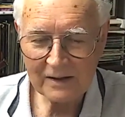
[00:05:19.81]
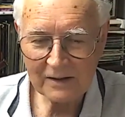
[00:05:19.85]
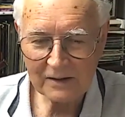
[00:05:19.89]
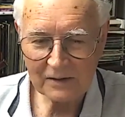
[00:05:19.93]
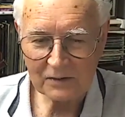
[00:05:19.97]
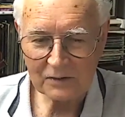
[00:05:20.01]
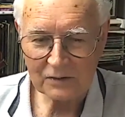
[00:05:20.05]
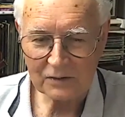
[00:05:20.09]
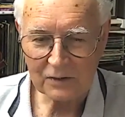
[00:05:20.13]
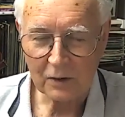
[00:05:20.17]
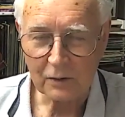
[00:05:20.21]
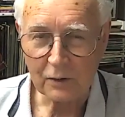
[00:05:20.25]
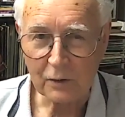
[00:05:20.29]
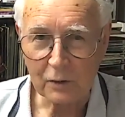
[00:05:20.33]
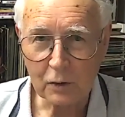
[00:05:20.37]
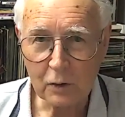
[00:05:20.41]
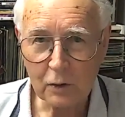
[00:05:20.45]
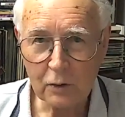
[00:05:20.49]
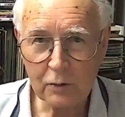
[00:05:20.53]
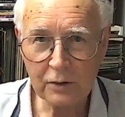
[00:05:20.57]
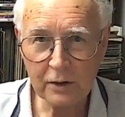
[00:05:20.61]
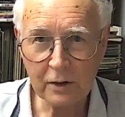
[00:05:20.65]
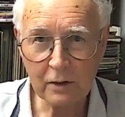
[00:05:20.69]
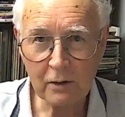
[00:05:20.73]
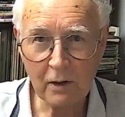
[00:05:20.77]
So the
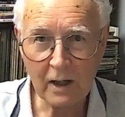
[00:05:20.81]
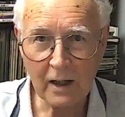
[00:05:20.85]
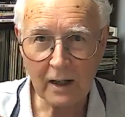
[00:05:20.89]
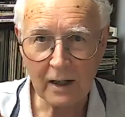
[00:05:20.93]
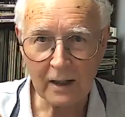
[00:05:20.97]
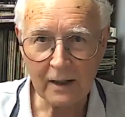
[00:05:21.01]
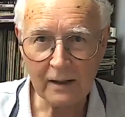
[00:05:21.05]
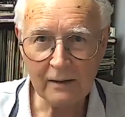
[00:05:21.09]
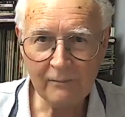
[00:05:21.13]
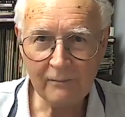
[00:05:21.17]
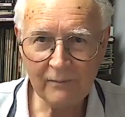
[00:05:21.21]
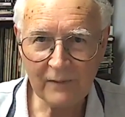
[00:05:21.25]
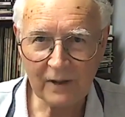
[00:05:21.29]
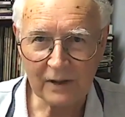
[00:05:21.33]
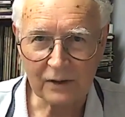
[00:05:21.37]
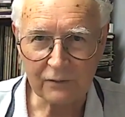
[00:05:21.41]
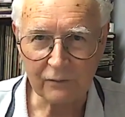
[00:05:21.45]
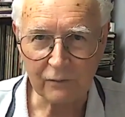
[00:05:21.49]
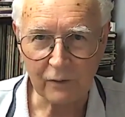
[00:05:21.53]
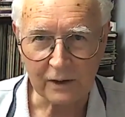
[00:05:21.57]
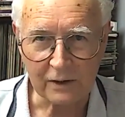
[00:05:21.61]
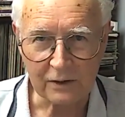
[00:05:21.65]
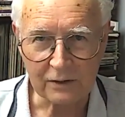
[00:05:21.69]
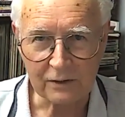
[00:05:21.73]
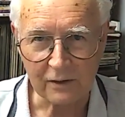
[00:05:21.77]
coup de grace, that's
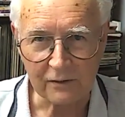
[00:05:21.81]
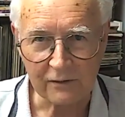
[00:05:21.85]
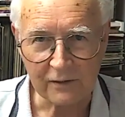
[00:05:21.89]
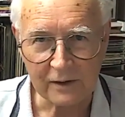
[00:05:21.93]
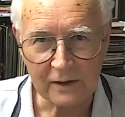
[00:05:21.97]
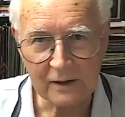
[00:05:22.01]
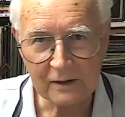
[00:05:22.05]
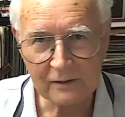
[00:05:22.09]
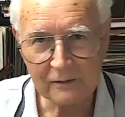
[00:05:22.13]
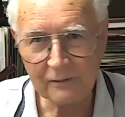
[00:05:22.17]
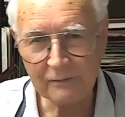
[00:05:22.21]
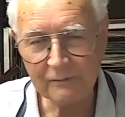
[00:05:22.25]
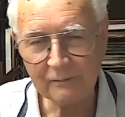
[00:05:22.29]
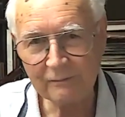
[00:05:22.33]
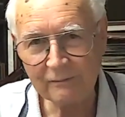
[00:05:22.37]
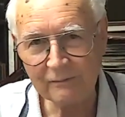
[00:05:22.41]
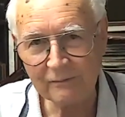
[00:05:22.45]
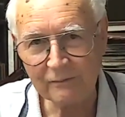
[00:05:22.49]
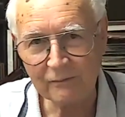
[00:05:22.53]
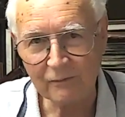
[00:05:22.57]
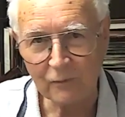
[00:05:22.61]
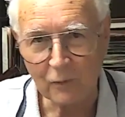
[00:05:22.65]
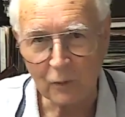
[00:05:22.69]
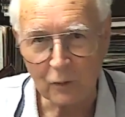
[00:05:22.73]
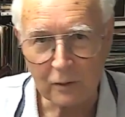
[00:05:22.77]
French, I think,
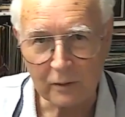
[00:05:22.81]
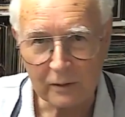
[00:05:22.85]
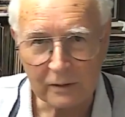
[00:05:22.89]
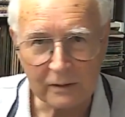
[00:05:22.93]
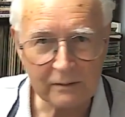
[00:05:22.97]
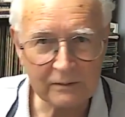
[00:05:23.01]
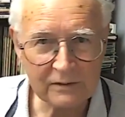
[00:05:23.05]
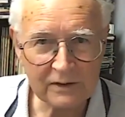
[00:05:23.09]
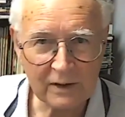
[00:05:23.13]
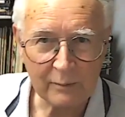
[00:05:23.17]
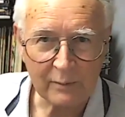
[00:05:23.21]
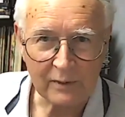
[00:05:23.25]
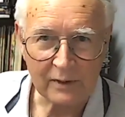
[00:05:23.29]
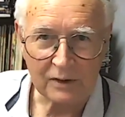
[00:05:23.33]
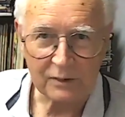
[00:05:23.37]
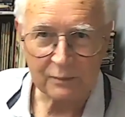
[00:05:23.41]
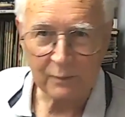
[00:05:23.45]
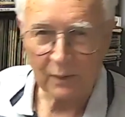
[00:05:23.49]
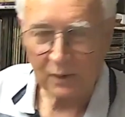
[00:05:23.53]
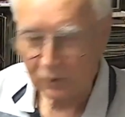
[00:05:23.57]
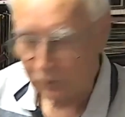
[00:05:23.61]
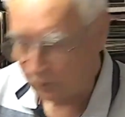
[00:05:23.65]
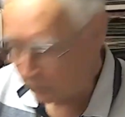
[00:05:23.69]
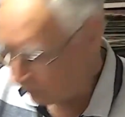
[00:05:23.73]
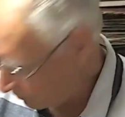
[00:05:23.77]
or something
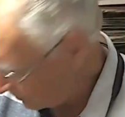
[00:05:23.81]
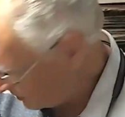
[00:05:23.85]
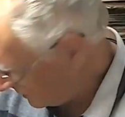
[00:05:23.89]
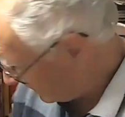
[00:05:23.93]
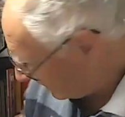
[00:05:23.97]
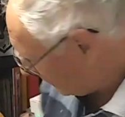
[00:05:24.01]
special,